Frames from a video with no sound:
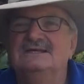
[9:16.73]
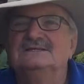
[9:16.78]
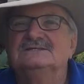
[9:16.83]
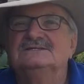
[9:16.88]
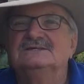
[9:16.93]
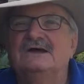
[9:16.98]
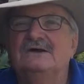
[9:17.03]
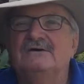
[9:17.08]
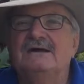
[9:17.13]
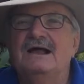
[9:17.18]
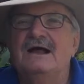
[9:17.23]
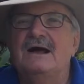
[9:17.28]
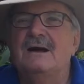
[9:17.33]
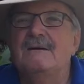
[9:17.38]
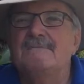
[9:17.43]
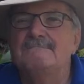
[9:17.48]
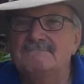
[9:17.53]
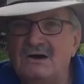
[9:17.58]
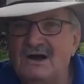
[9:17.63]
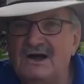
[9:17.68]
so our
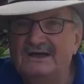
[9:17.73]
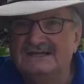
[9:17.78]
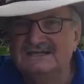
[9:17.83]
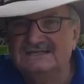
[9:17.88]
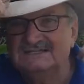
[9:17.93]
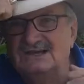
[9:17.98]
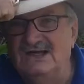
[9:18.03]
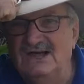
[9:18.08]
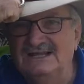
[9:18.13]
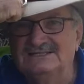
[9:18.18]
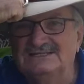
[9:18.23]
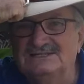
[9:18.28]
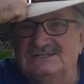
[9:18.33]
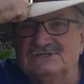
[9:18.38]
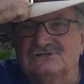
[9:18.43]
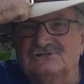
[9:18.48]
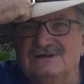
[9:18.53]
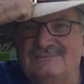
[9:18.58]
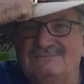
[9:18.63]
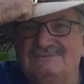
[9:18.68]
miner's lights are
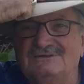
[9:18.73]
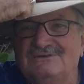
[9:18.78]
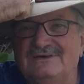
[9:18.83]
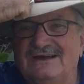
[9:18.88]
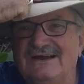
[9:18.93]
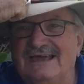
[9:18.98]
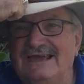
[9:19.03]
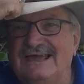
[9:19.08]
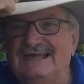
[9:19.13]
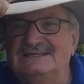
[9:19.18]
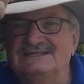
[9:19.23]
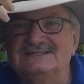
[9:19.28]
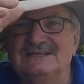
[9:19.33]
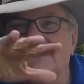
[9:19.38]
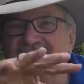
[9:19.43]
strapped to our heads,